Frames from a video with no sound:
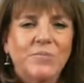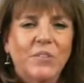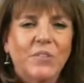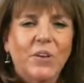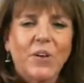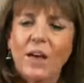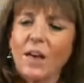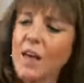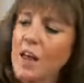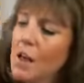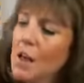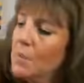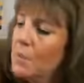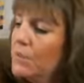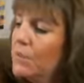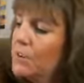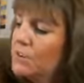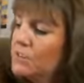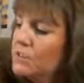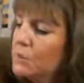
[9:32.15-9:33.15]
Okay,
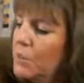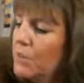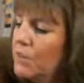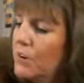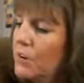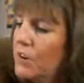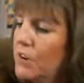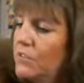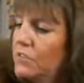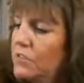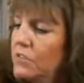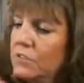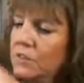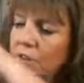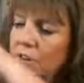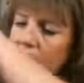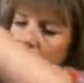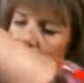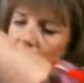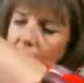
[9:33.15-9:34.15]
but there's some other
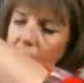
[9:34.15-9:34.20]
interesting,